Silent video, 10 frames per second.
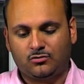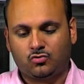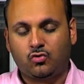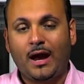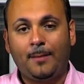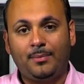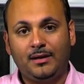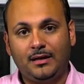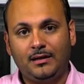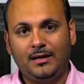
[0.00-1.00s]
trap
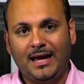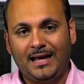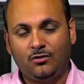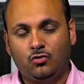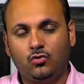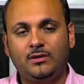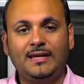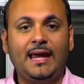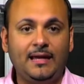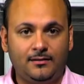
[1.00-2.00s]
in and
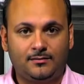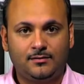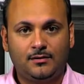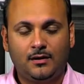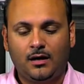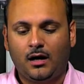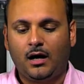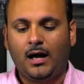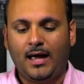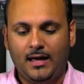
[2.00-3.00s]
create
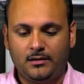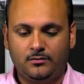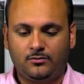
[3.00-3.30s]
head.